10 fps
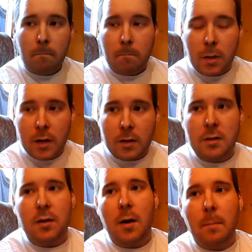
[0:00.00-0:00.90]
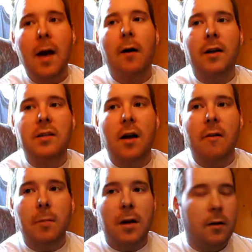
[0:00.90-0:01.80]
been as about as I've
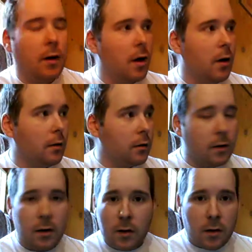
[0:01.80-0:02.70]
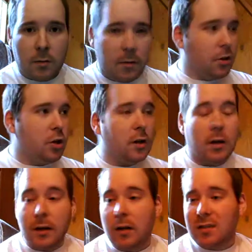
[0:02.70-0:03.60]
been uh, been
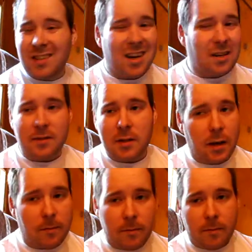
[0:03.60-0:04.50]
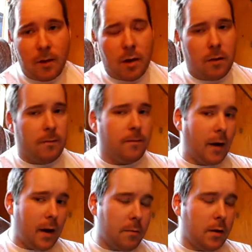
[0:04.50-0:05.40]
juggling a ton of stuff, uh,
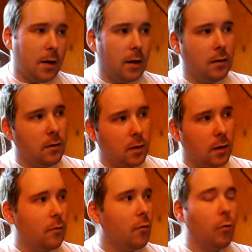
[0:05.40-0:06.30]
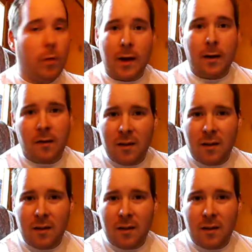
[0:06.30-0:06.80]
family, you know, and all that.